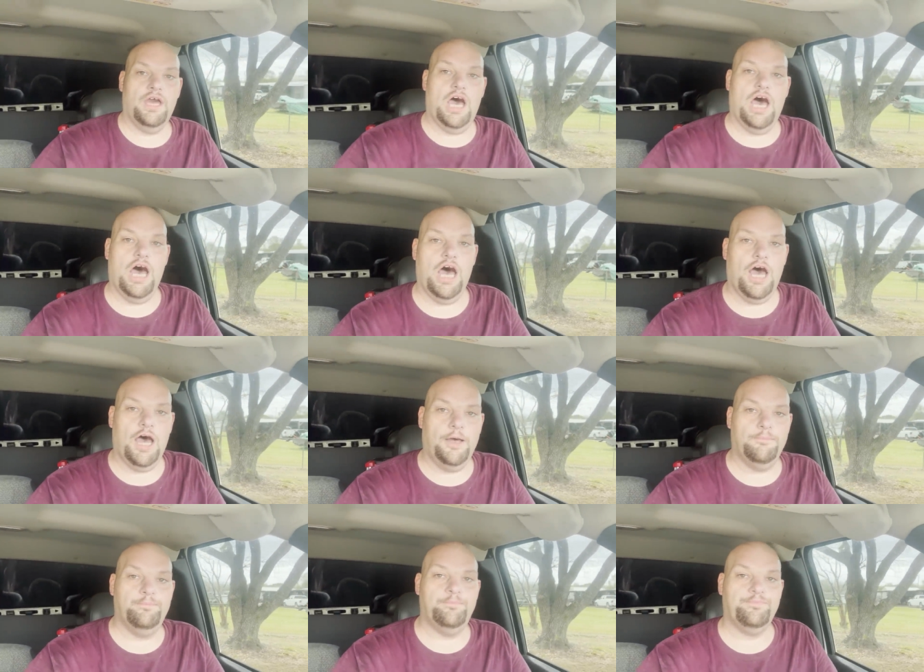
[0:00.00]

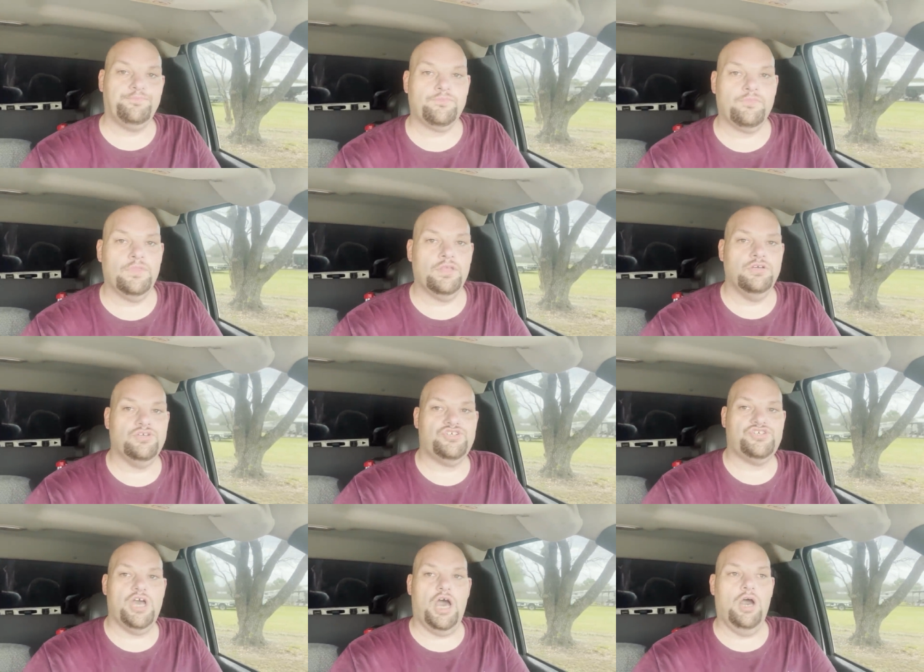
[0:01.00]
Um,
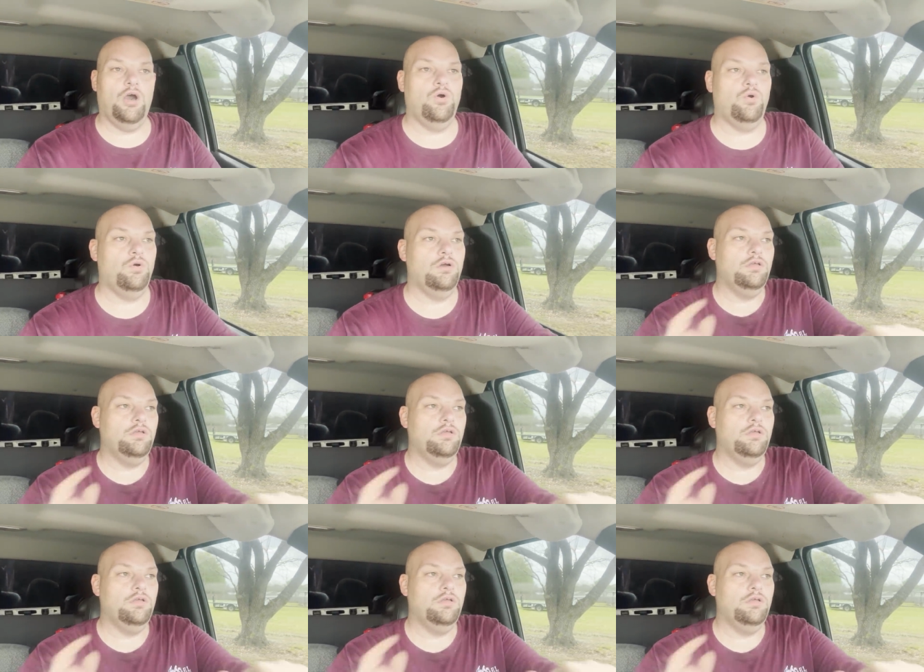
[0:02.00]
so,